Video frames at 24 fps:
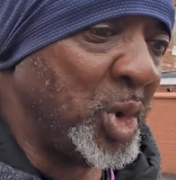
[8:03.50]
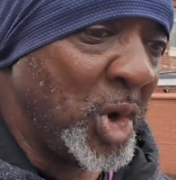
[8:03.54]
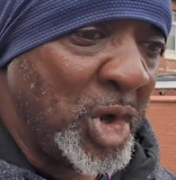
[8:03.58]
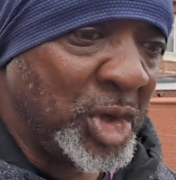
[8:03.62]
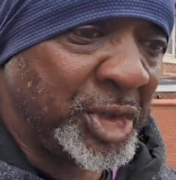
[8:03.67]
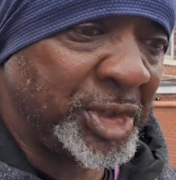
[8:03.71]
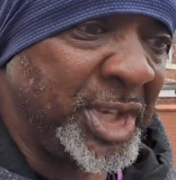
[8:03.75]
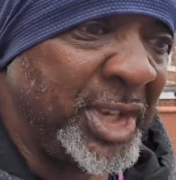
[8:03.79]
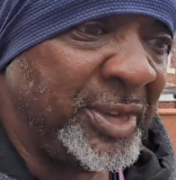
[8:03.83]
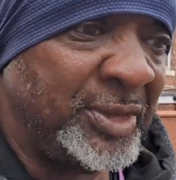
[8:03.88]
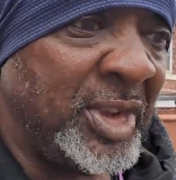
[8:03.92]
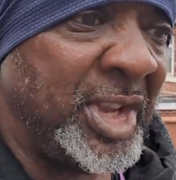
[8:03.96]

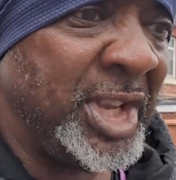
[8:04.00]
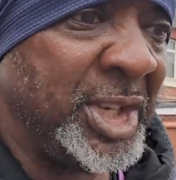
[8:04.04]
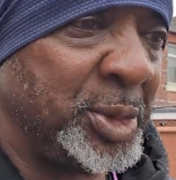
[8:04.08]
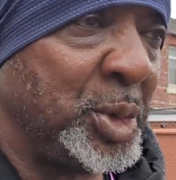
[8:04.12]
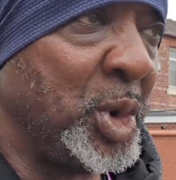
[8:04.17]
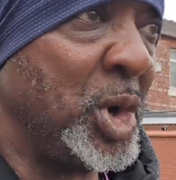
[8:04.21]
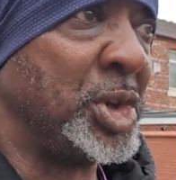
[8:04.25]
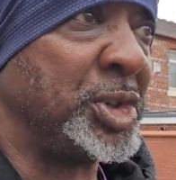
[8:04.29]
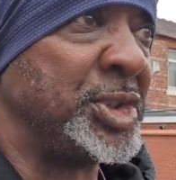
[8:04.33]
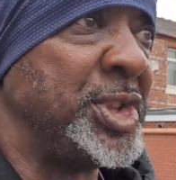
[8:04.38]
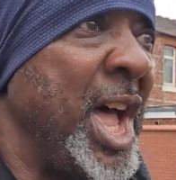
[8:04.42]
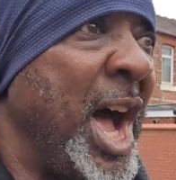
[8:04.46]
worse even. It's
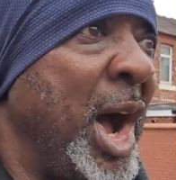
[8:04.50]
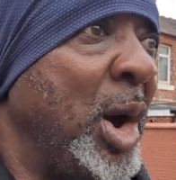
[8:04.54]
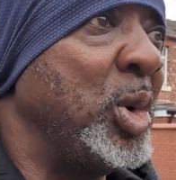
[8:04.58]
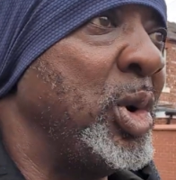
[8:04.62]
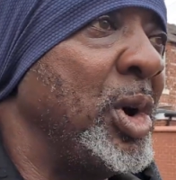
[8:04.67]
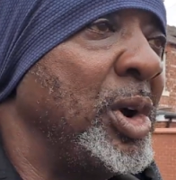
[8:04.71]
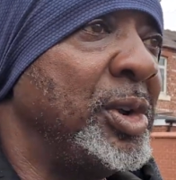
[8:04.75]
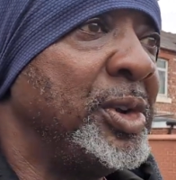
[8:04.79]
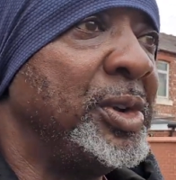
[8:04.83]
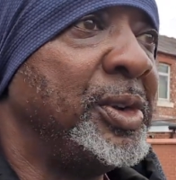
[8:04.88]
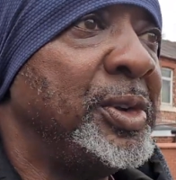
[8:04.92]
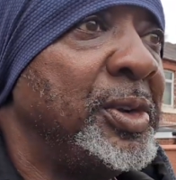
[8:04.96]
worse now.
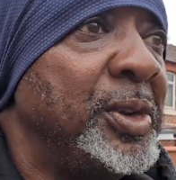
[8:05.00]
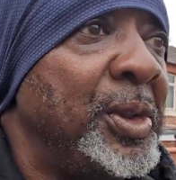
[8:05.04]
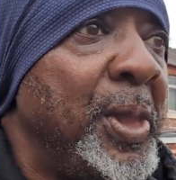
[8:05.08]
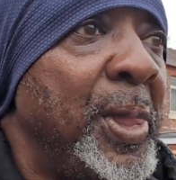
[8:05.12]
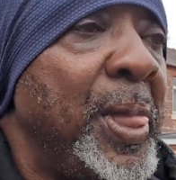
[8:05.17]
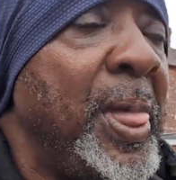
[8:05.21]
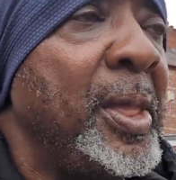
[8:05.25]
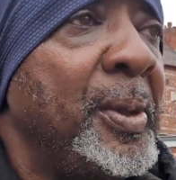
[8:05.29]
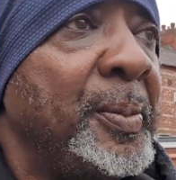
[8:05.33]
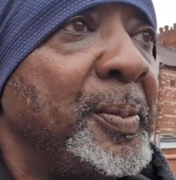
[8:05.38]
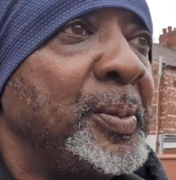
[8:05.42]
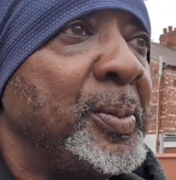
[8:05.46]

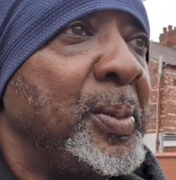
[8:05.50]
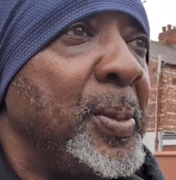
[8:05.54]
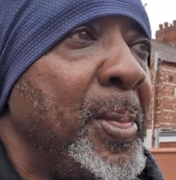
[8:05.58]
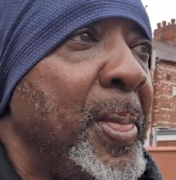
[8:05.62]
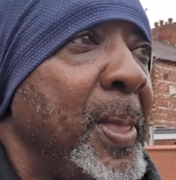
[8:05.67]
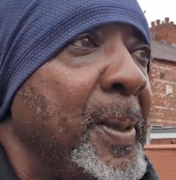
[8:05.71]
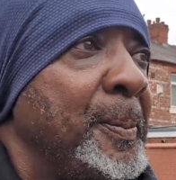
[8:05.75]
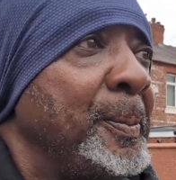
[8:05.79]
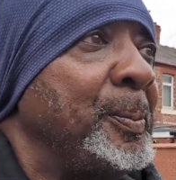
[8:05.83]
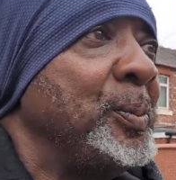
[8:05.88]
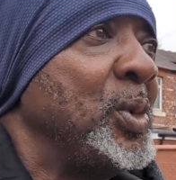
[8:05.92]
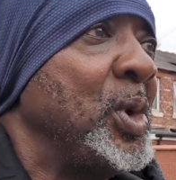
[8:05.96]

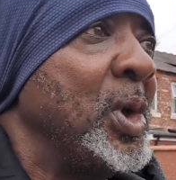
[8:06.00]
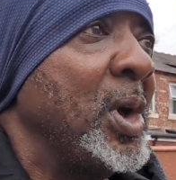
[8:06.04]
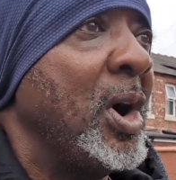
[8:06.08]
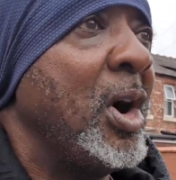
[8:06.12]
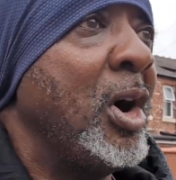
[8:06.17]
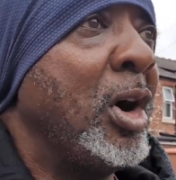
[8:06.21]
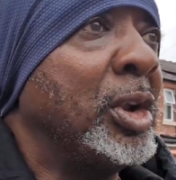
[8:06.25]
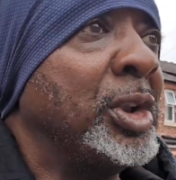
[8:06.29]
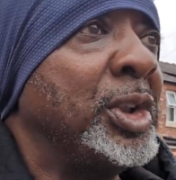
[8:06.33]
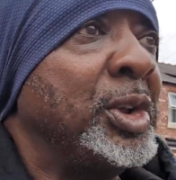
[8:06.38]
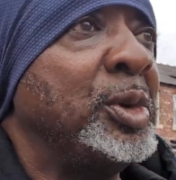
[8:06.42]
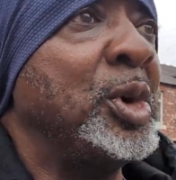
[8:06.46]

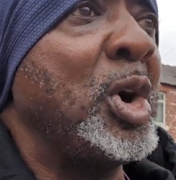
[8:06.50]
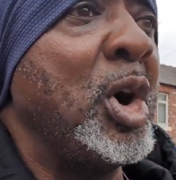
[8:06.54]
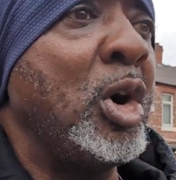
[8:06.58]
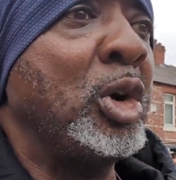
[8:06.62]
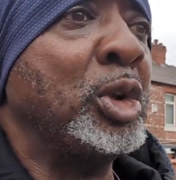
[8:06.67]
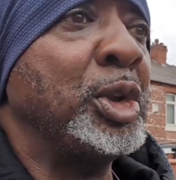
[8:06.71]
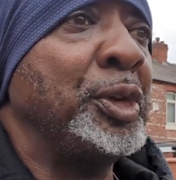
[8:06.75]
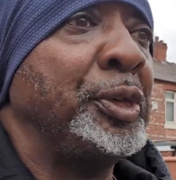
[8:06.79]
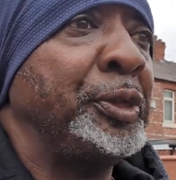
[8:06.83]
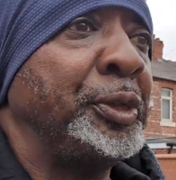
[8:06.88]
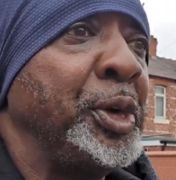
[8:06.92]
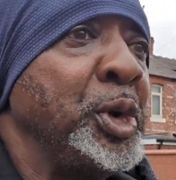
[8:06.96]
All
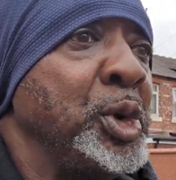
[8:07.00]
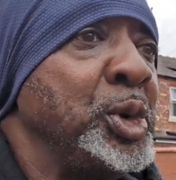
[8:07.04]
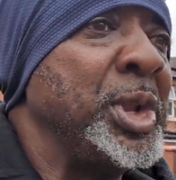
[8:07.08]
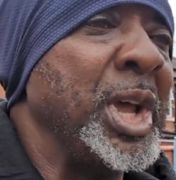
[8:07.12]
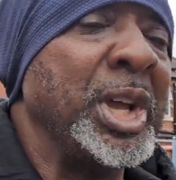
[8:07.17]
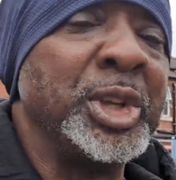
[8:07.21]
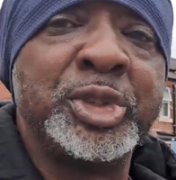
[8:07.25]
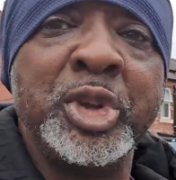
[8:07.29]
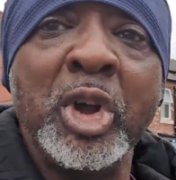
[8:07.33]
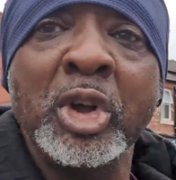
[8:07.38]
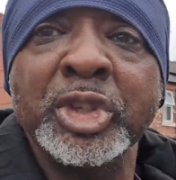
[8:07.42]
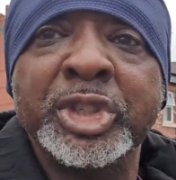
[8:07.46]
the food
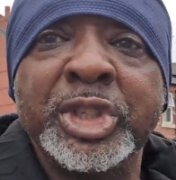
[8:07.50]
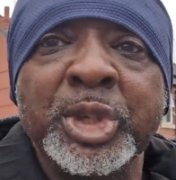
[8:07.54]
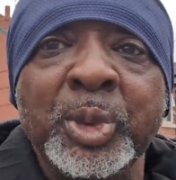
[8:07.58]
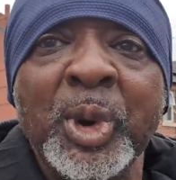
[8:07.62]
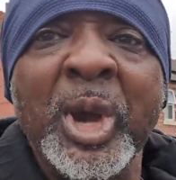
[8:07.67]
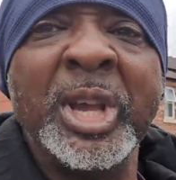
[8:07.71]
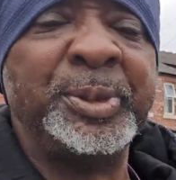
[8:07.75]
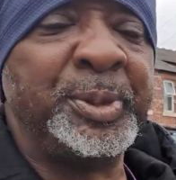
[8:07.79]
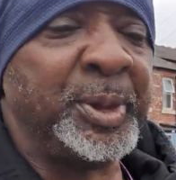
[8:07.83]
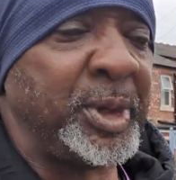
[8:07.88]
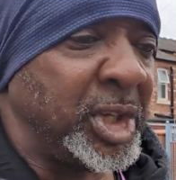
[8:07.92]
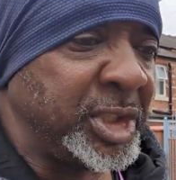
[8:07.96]
that's gone to
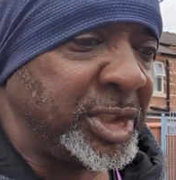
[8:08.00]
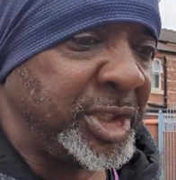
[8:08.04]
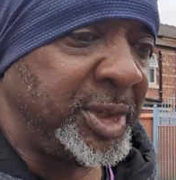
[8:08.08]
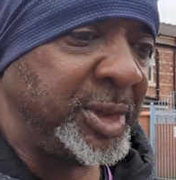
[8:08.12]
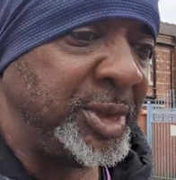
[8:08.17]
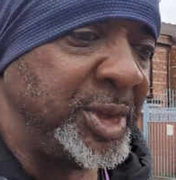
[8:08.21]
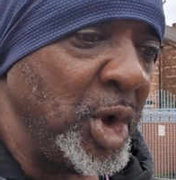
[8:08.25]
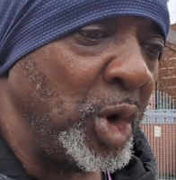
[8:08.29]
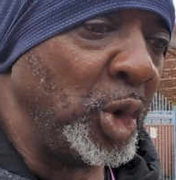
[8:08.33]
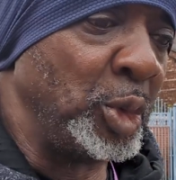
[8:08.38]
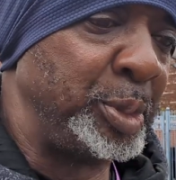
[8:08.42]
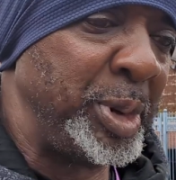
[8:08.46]
waste because
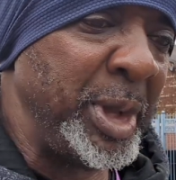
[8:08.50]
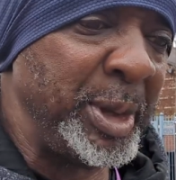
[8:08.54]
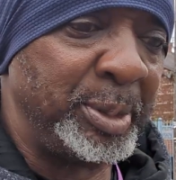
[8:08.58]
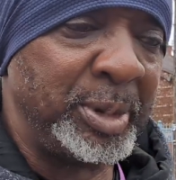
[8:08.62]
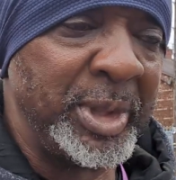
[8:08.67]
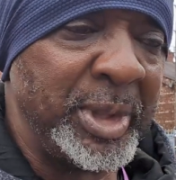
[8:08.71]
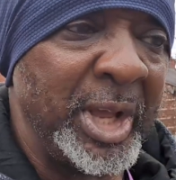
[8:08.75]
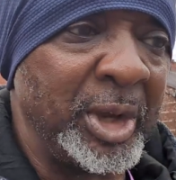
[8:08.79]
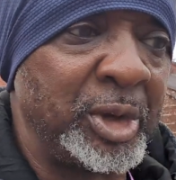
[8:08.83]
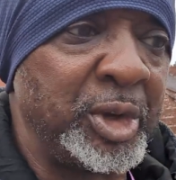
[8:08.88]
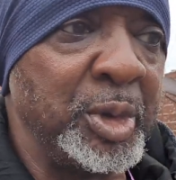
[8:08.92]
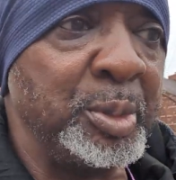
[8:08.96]
there's no
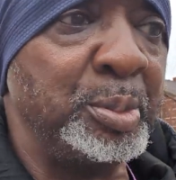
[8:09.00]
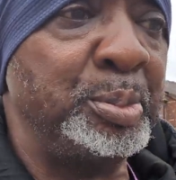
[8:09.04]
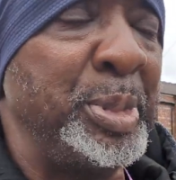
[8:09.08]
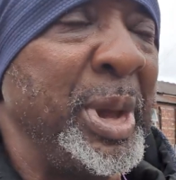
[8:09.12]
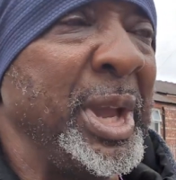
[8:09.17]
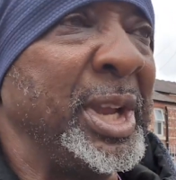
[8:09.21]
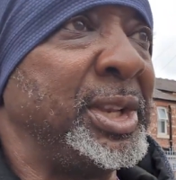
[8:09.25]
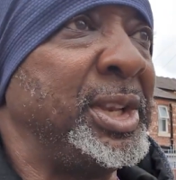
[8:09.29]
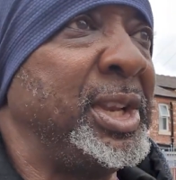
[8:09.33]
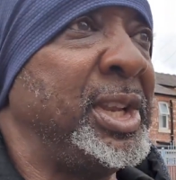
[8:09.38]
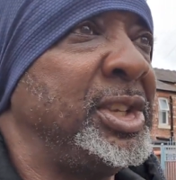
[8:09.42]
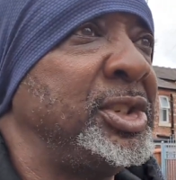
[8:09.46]
people that can
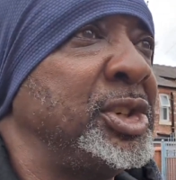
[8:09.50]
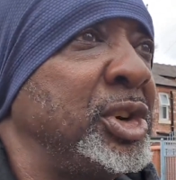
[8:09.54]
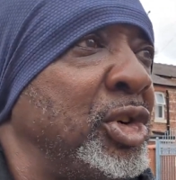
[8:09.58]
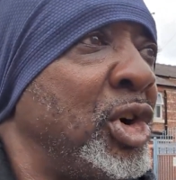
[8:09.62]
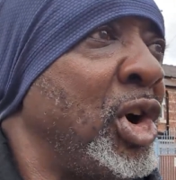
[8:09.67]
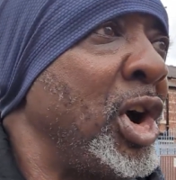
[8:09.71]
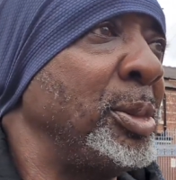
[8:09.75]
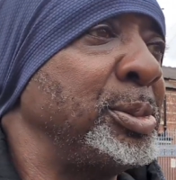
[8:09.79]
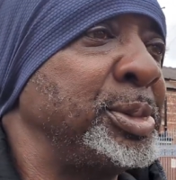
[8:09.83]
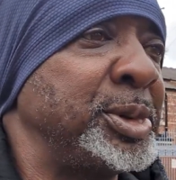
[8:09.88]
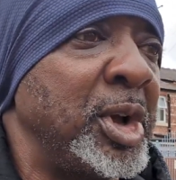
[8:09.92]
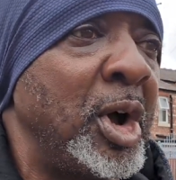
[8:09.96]
pick these
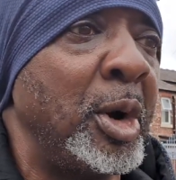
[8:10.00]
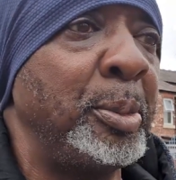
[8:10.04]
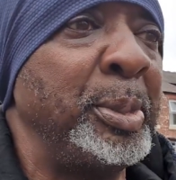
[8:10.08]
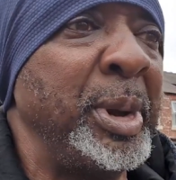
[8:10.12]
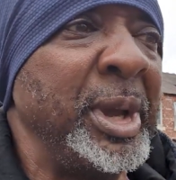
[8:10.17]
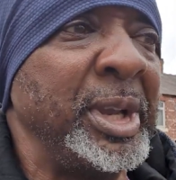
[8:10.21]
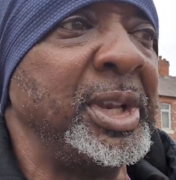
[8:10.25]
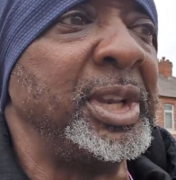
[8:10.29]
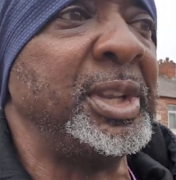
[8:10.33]
crops or